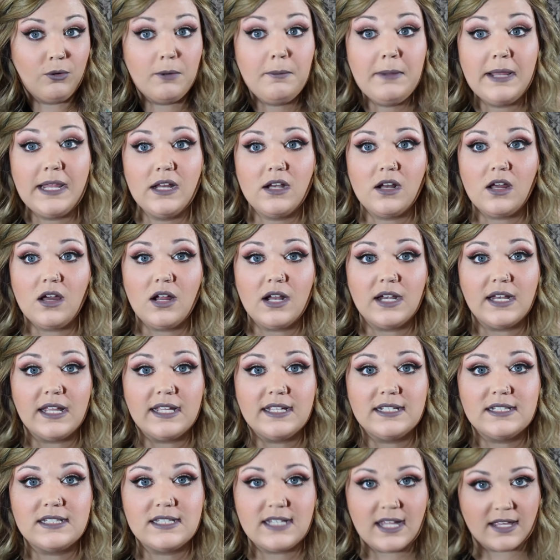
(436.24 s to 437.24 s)
We're being
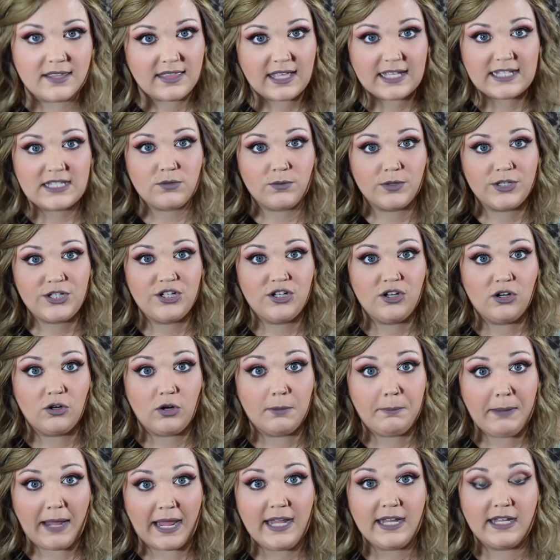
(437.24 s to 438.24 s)
honest, and that's what you
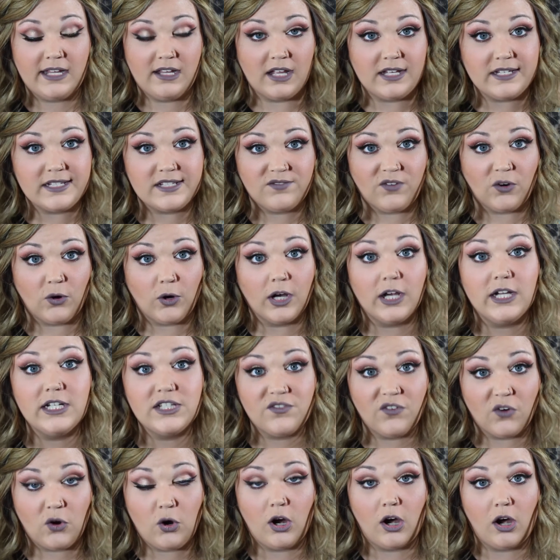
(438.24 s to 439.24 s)
are paying us for,
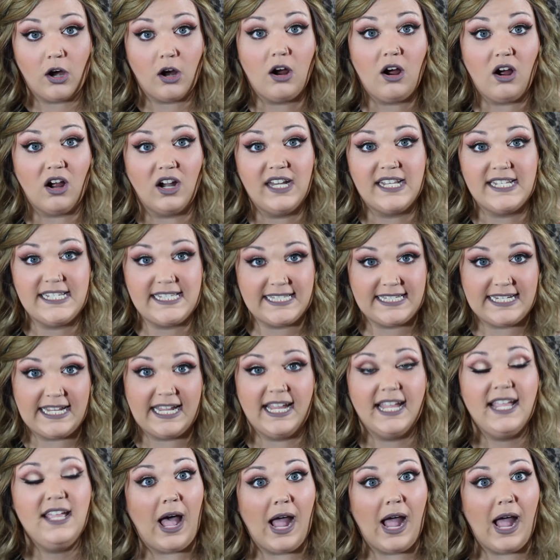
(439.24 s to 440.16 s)
is for our honesty.